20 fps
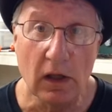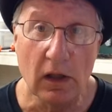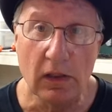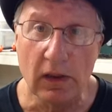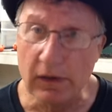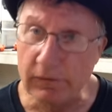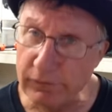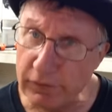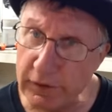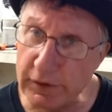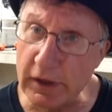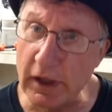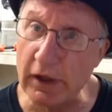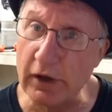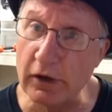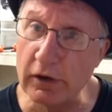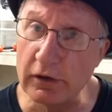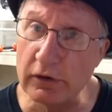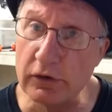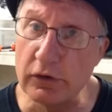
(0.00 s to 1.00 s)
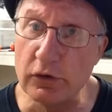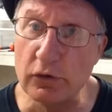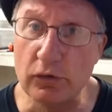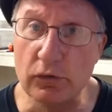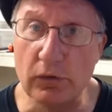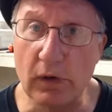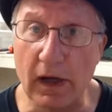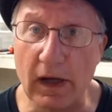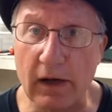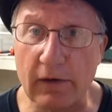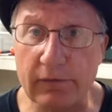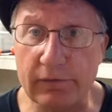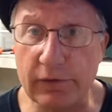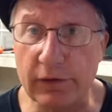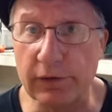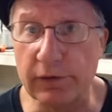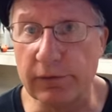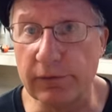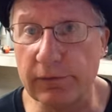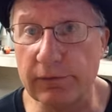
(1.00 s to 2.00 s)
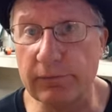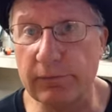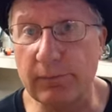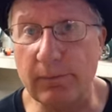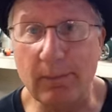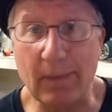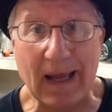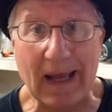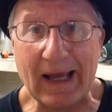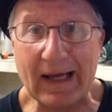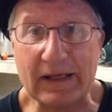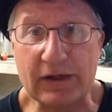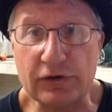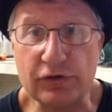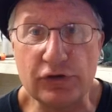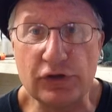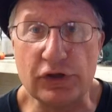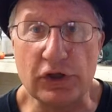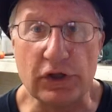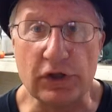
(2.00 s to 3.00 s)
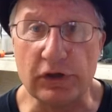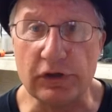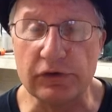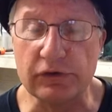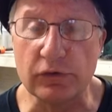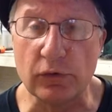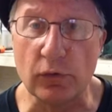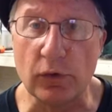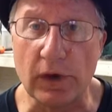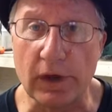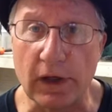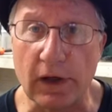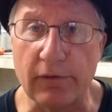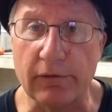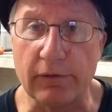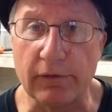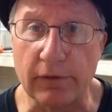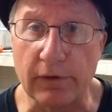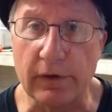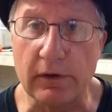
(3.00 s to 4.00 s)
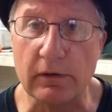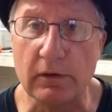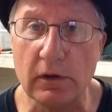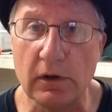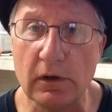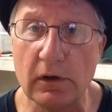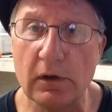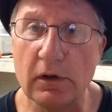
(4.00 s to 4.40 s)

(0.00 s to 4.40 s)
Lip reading: Then for dinner, you have your mac and cheese or whatever, and